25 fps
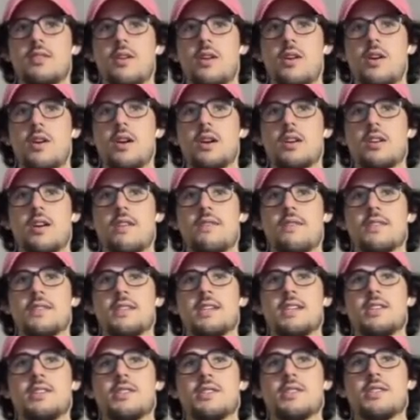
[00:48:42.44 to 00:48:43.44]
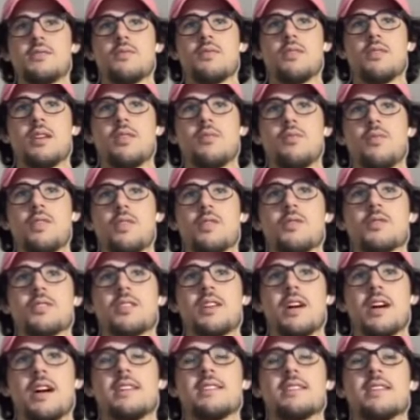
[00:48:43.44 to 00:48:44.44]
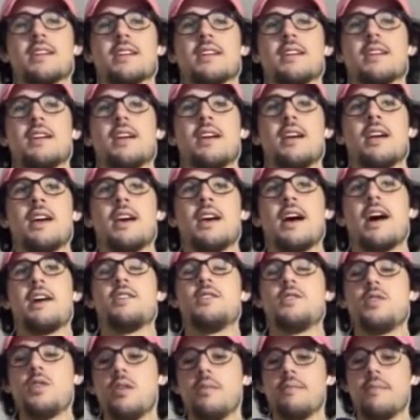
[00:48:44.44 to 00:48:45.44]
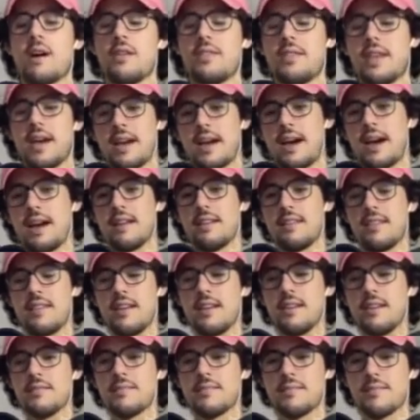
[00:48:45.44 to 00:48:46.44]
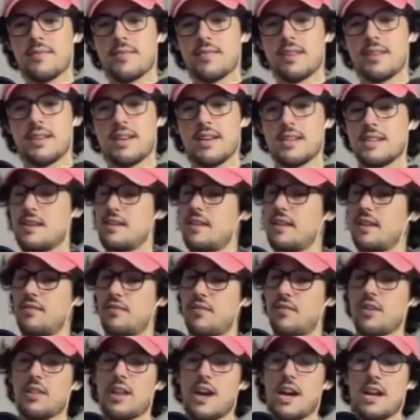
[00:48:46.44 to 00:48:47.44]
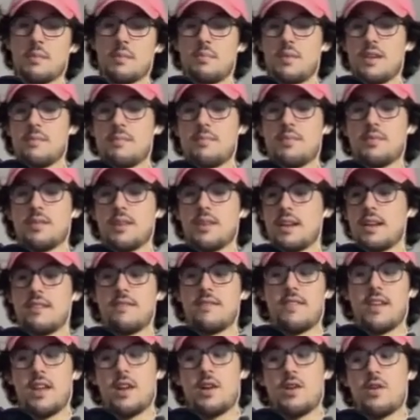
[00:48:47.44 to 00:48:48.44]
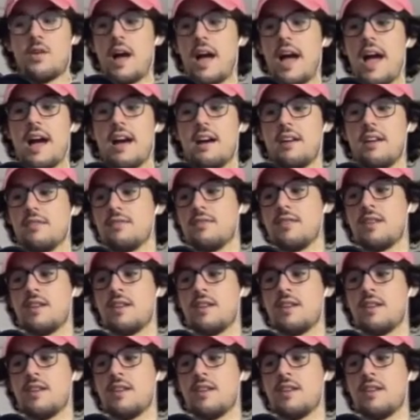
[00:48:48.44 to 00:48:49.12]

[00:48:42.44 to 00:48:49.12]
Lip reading: hard conversations with like with those clients. Like, how do you go about that kind of thing? Because it like for a lot of people, like if they don't have